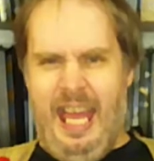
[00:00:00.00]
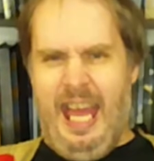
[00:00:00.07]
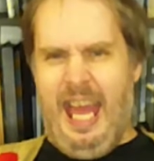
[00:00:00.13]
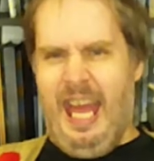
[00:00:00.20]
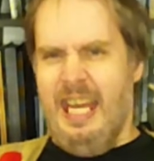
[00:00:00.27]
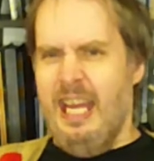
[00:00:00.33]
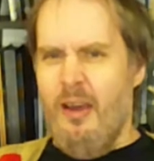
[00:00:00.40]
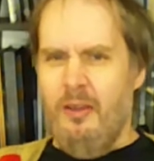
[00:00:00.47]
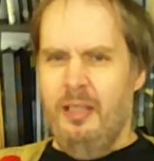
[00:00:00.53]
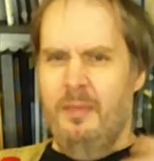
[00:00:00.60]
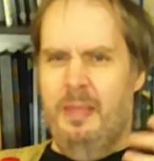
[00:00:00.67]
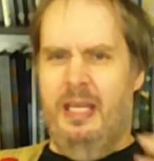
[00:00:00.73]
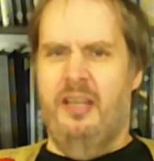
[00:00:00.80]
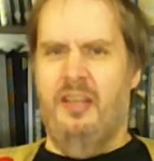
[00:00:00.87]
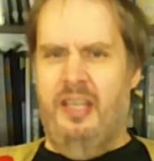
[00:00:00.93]
And now a
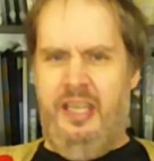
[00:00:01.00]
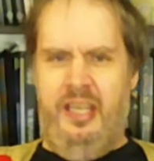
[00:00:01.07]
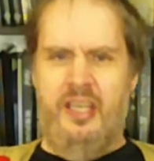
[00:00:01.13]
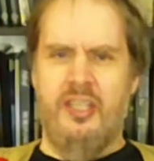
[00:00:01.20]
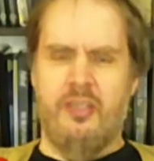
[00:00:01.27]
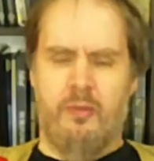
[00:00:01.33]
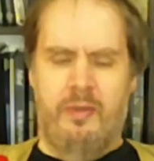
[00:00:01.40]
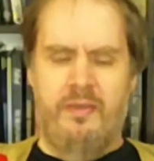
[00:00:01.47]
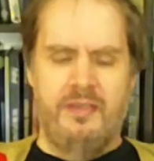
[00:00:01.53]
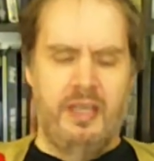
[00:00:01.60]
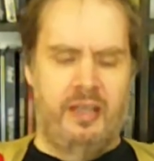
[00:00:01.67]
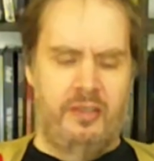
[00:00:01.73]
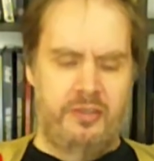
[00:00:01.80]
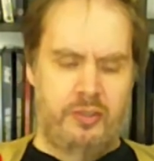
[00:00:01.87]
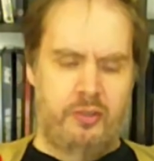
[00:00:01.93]
little bit into the history of
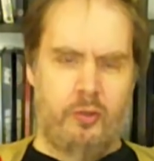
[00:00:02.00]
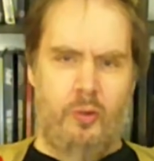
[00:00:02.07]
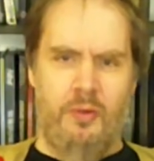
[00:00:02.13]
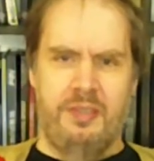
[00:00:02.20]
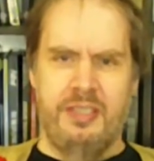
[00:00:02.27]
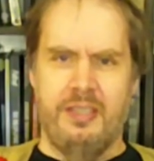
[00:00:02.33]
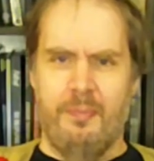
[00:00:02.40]
Tunnels and Trolls.